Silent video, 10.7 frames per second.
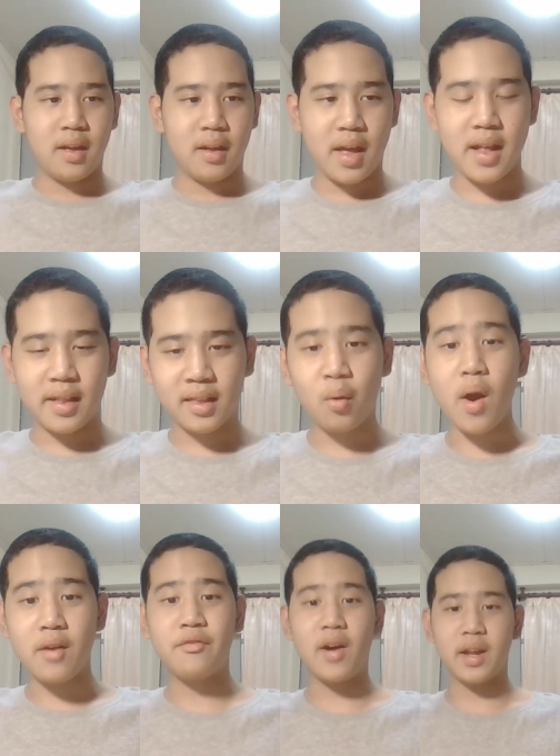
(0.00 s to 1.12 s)
It's quite
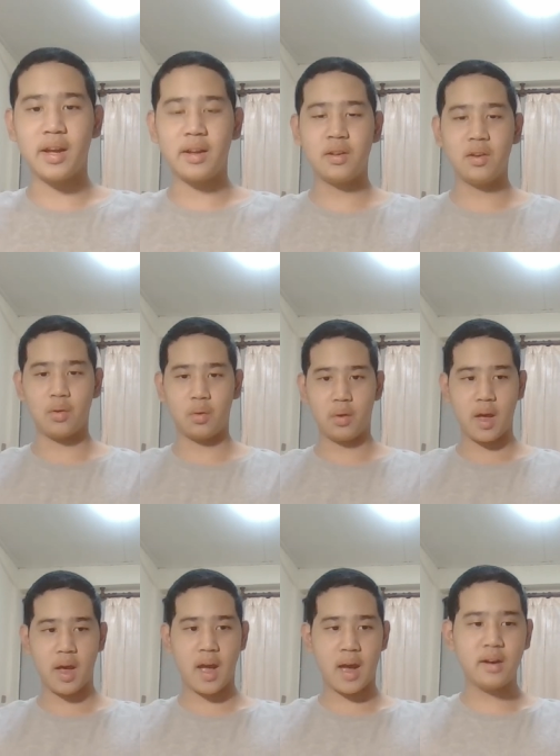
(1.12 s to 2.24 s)
funny too.
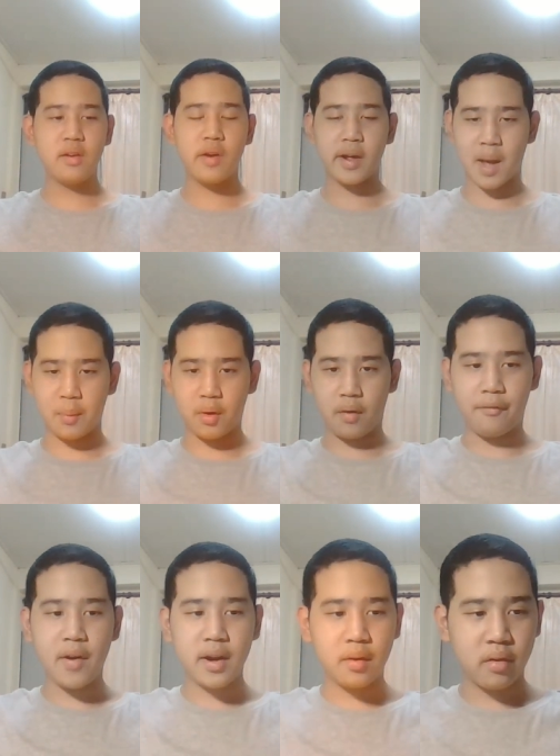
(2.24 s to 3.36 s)
And another example,
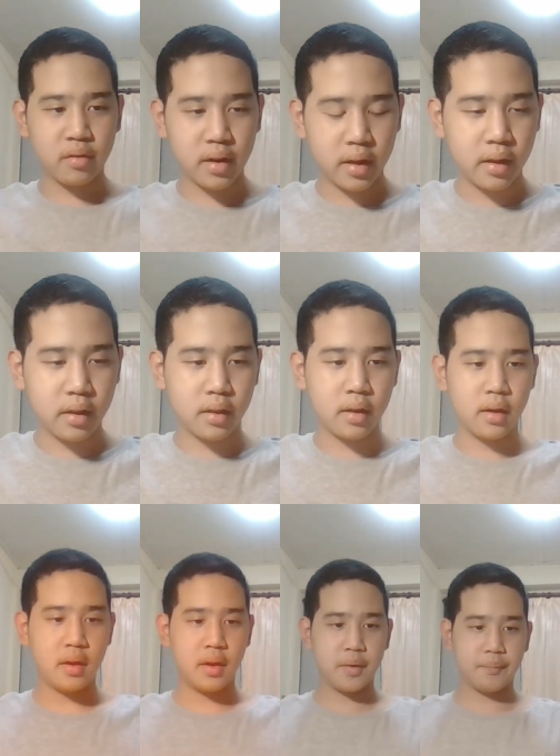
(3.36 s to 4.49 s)
funny question is,
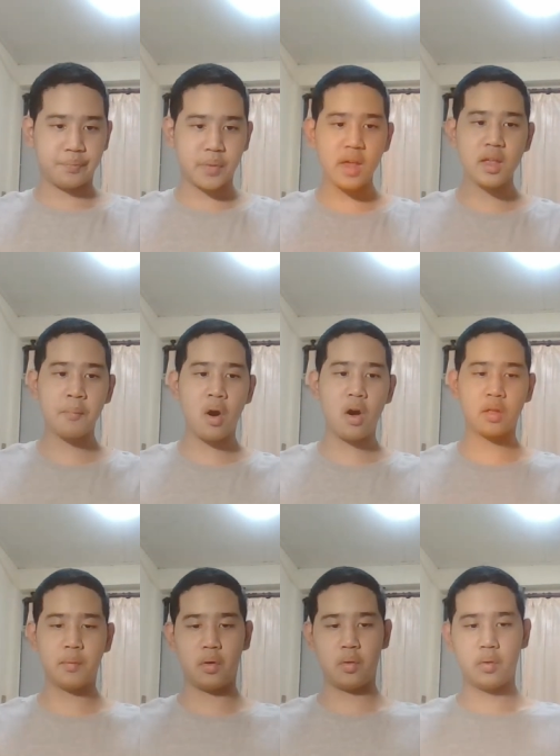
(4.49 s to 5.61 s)
is it
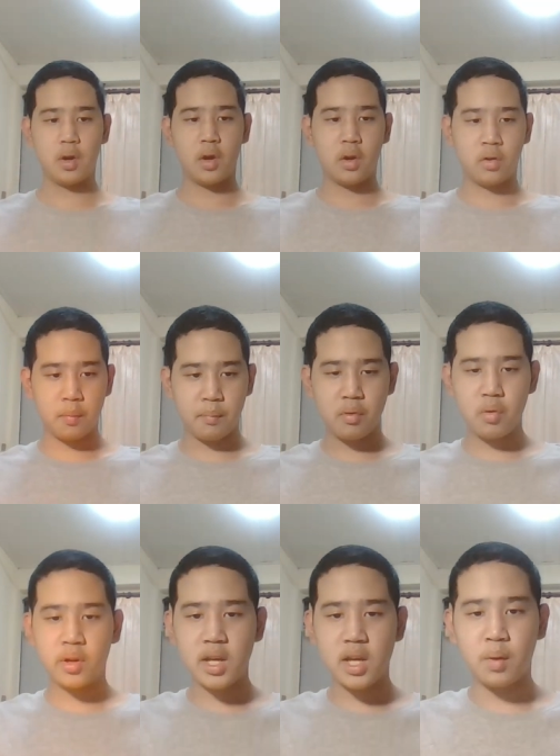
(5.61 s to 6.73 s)
possible to brew
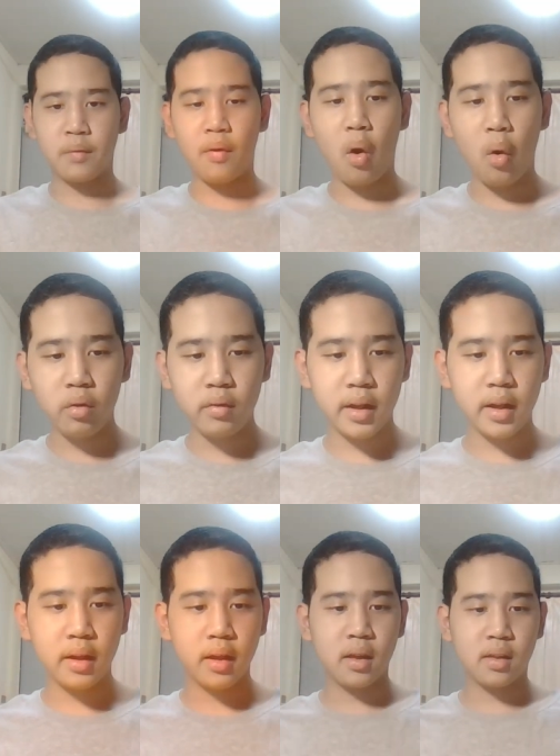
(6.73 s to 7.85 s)
tea with
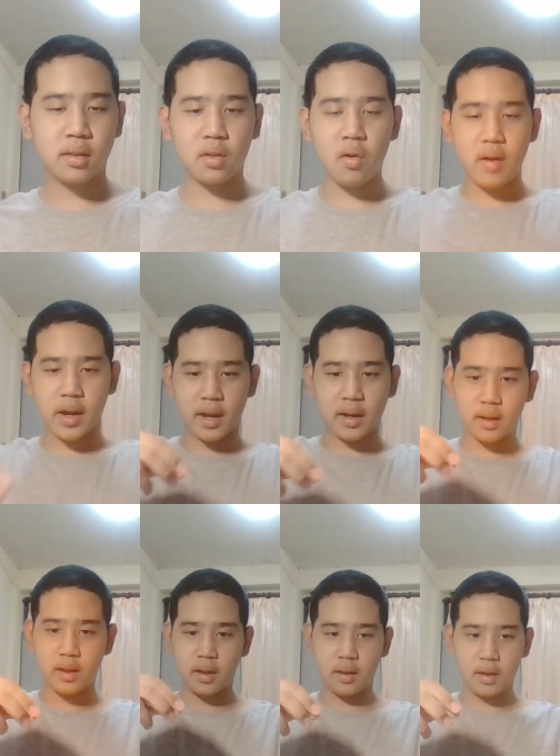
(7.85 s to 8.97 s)
only stirring it
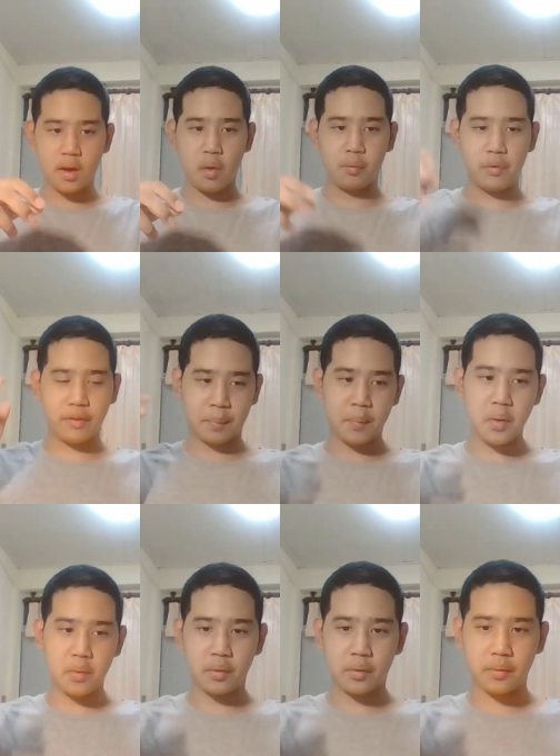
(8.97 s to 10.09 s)
with a spoon?